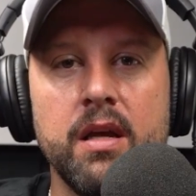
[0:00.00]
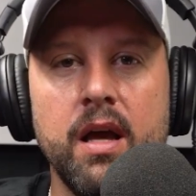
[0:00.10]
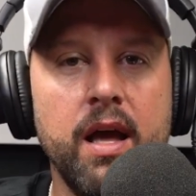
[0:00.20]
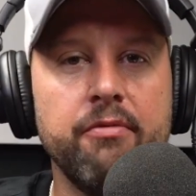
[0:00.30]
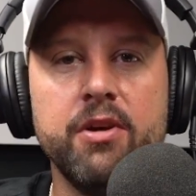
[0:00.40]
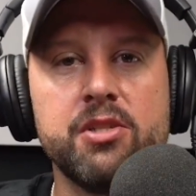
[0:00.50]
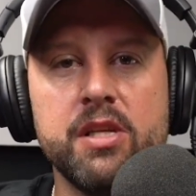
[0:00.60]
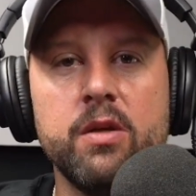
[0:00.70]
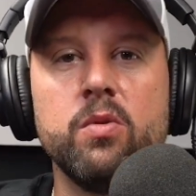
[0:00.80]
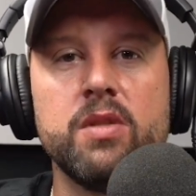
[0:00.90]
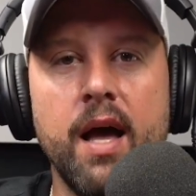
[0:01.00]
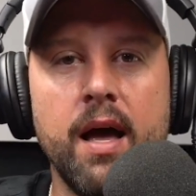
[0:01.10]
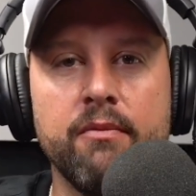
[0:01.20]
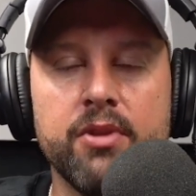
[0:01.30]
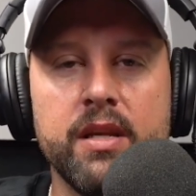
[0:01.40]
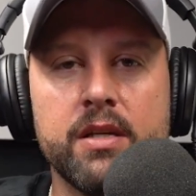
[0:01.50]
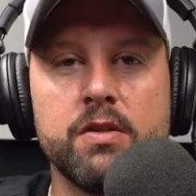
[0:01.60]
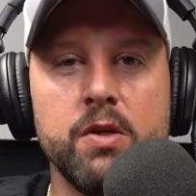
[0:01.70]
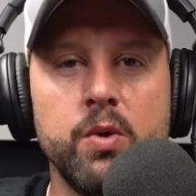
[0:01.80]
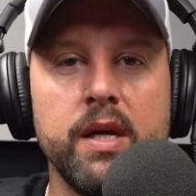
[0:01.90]
every single time for the next
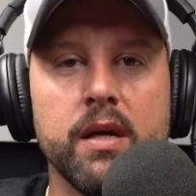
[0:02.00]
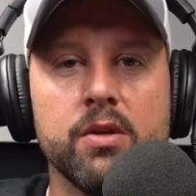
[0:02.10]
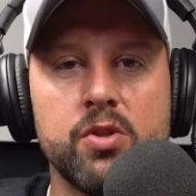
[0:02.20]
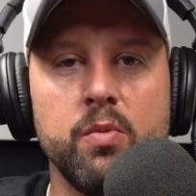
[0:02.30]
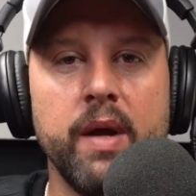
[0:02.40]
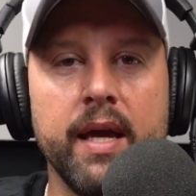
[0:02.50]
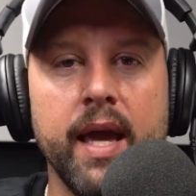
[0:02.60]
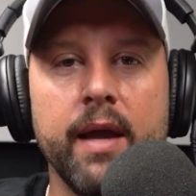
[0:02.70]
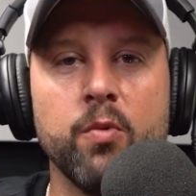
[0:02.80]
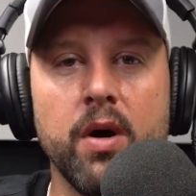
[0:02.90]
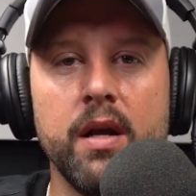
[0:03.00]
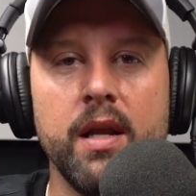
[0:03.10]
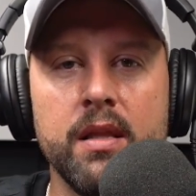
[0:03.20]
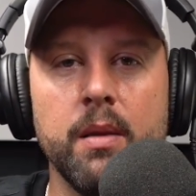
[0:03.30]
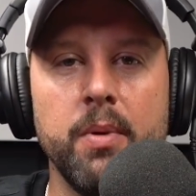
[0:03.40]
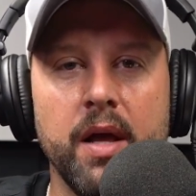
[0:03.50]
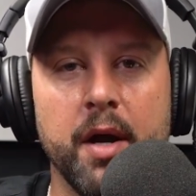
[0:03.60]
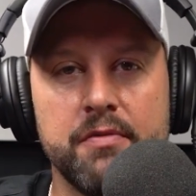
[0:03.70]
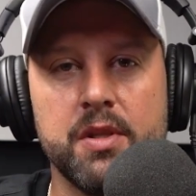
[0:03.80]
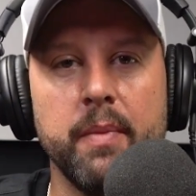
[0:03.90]
few years to make a run in the
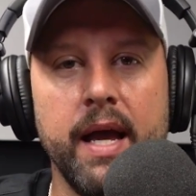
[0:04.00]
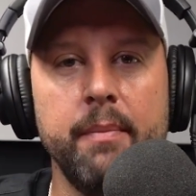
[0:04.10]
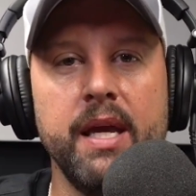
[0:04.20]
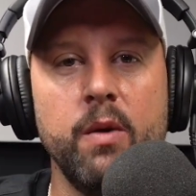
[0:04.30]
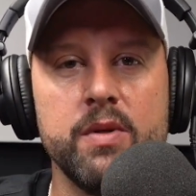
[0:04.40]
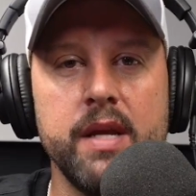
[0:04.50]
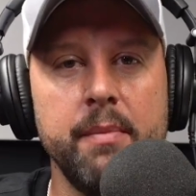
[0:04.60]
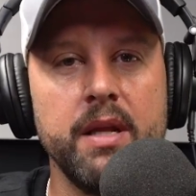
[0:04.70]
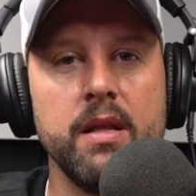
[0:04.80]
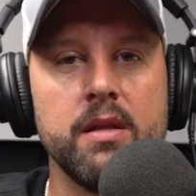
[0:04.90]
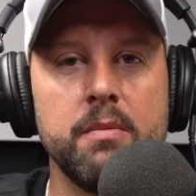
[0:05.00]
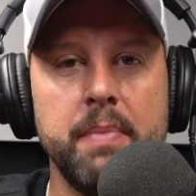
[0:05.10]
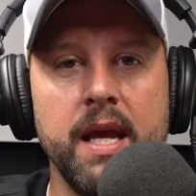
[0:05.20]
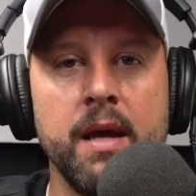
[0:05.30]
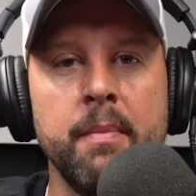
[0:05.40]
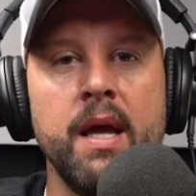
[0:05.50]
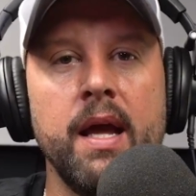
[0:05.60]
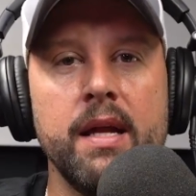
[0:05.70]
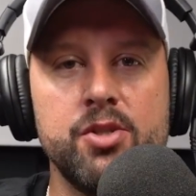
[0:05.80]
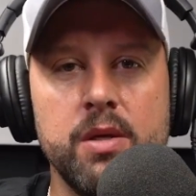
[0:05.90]
playoffs. The Miami Heat with Damian Lillard, Bam,
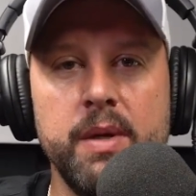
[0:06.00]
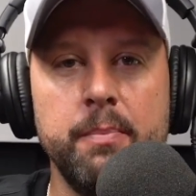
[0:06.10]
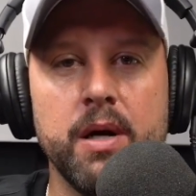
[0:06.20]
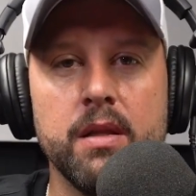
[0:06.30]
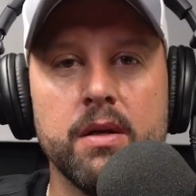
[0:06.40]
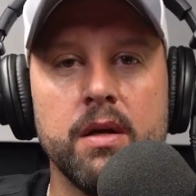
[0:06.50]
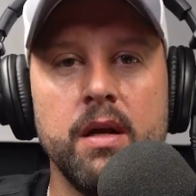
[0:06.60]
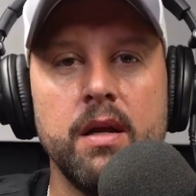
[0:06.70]
and Jimmy Butler